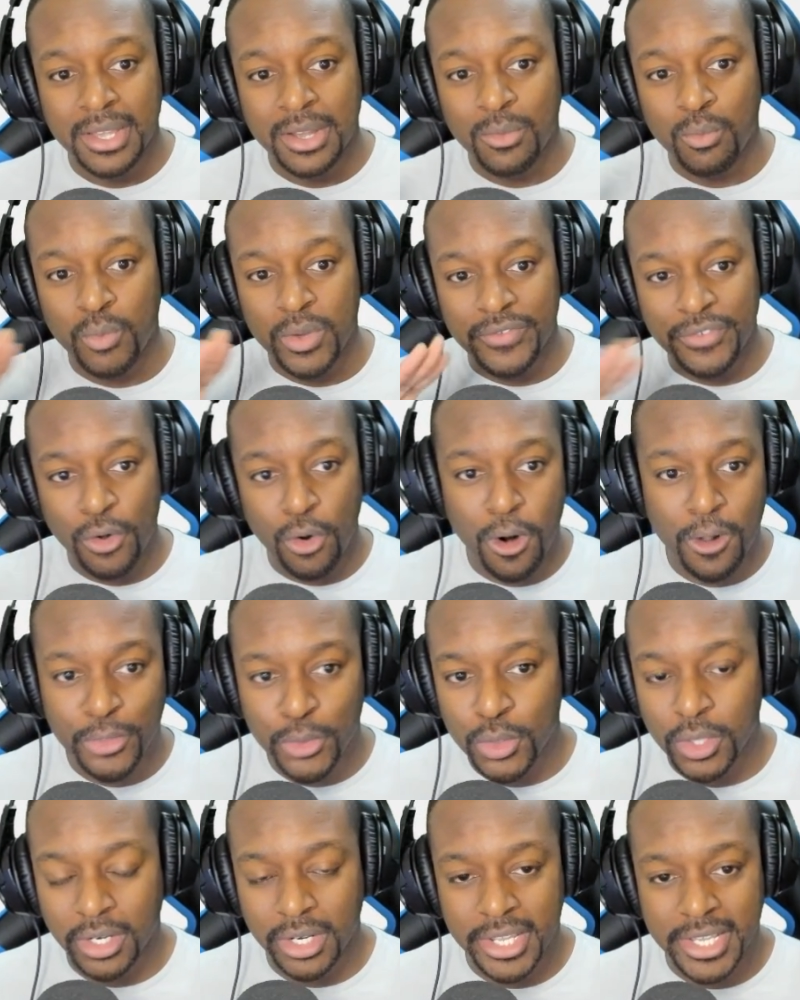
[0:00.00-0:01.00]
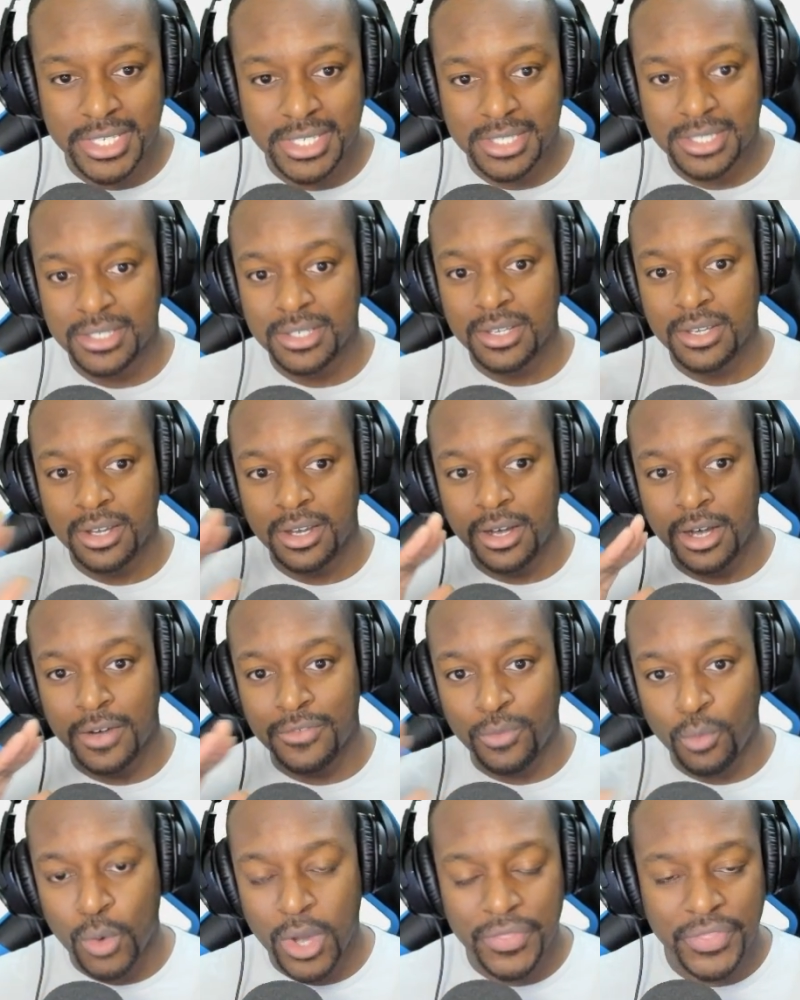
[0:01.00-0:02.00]
we've gone through the list
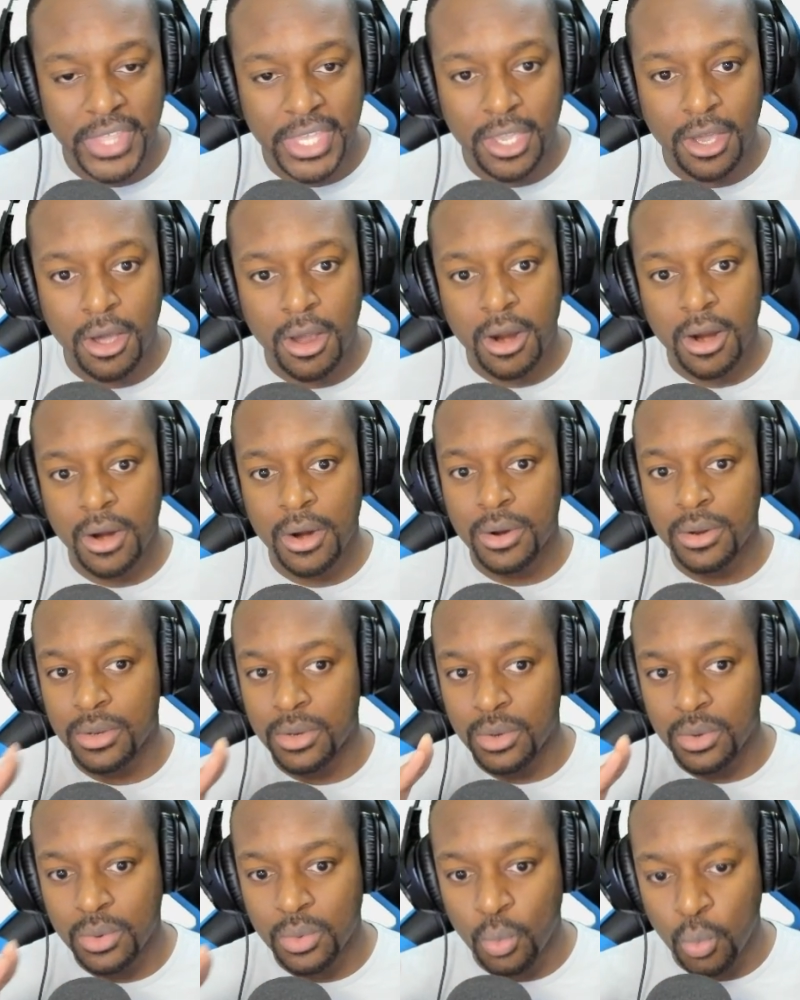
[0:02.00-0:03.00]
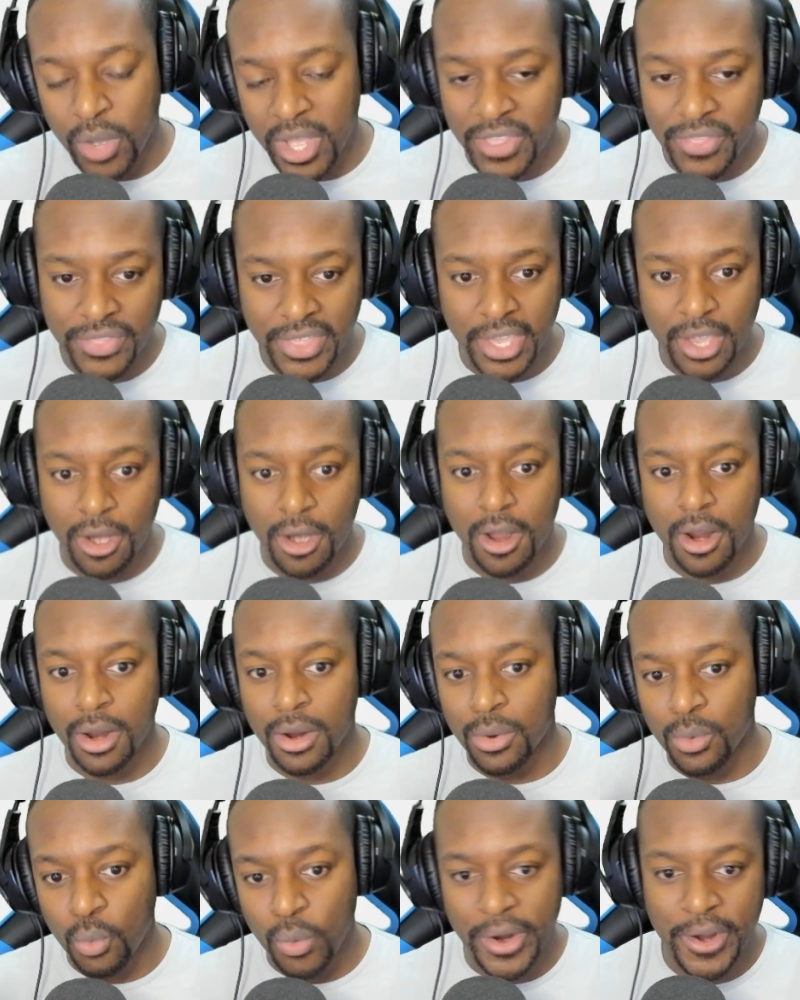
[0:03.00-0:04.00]
of what they are, when they
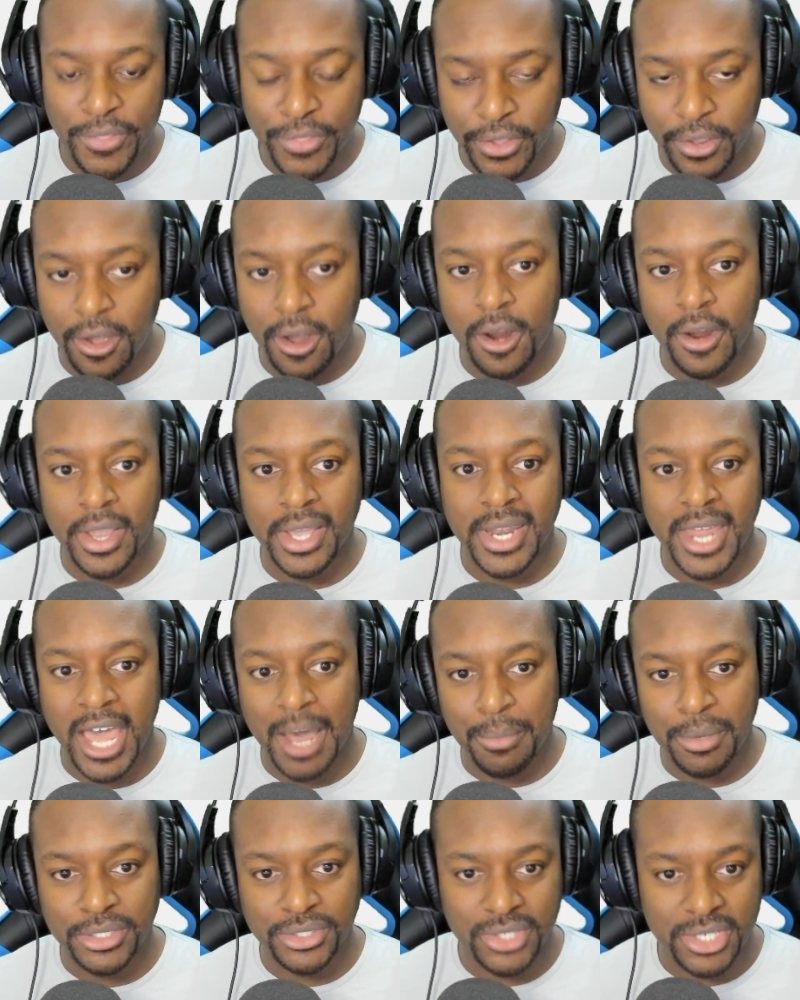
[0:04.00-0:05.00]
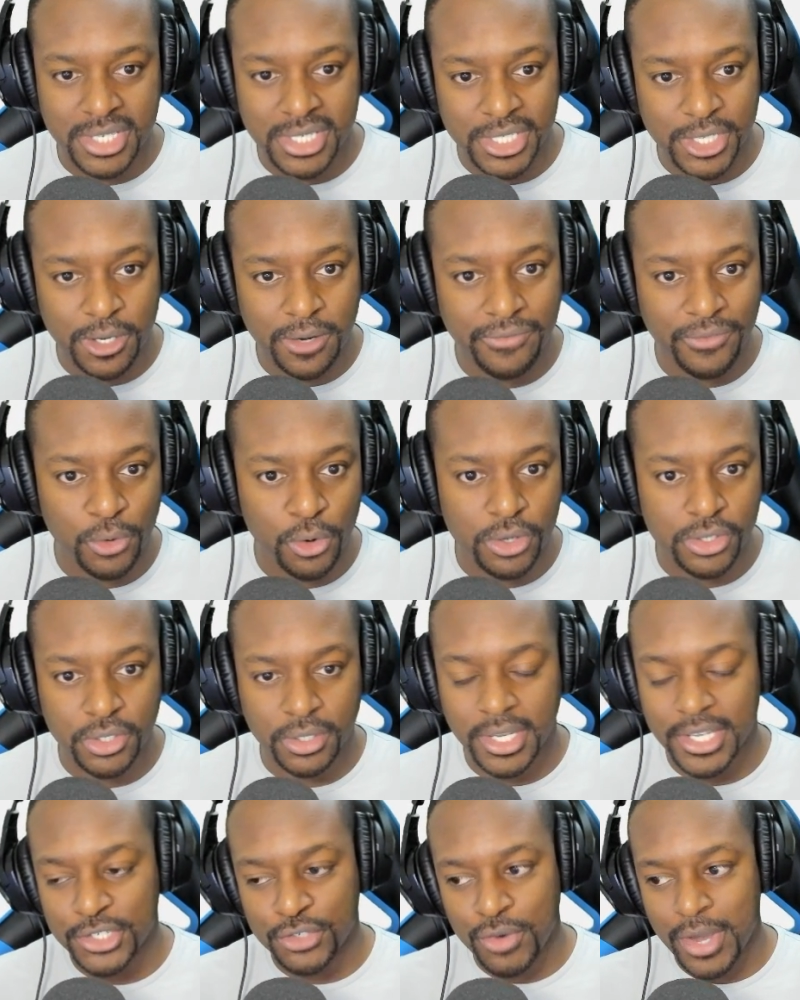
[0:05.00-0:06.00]
are, where they are, and how much they sell for. So
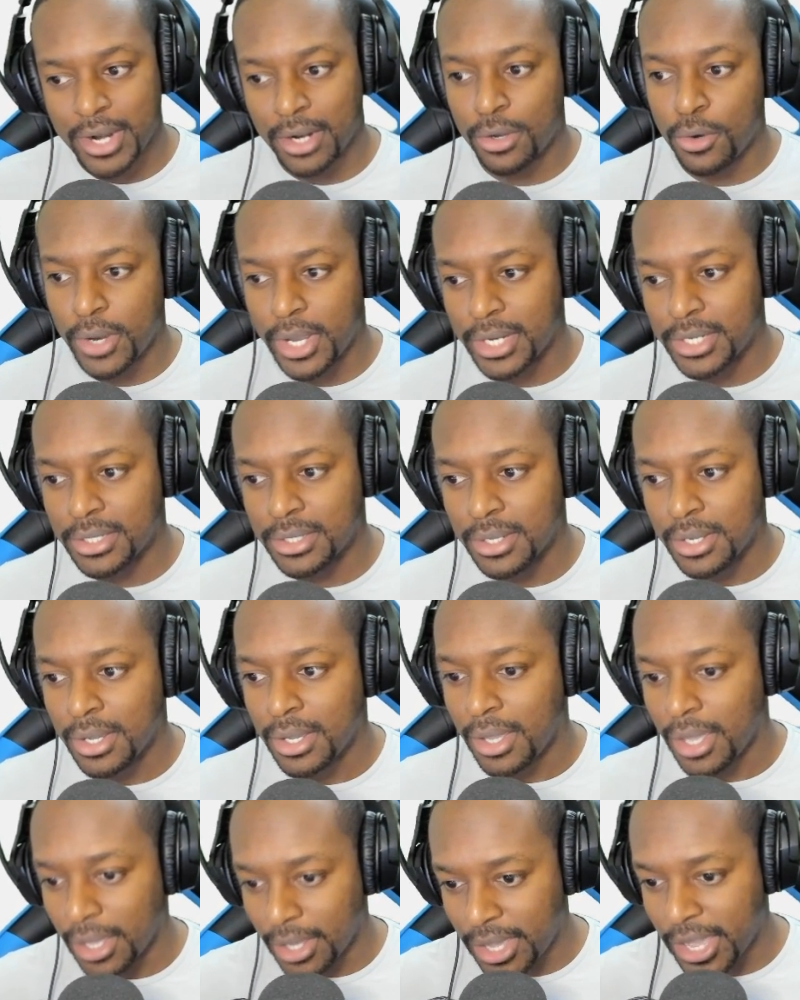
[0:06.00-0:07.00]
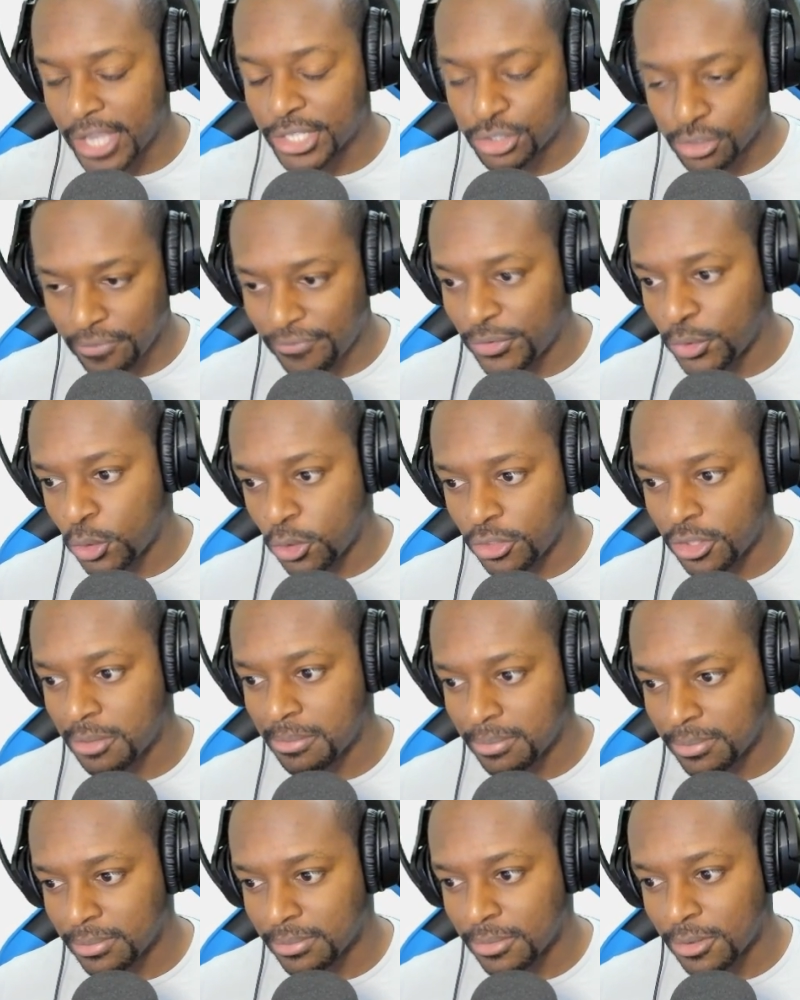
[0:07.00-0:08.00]
let's try to go ahead and, and catch a few of
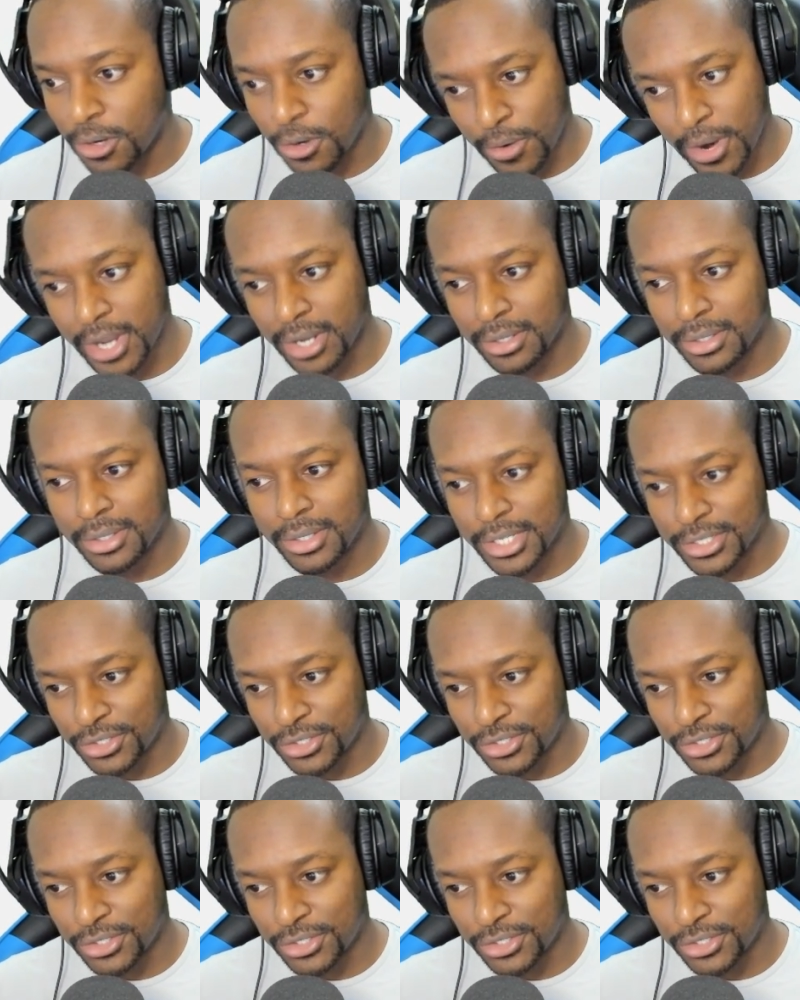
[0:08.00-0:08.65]
them. All right, let's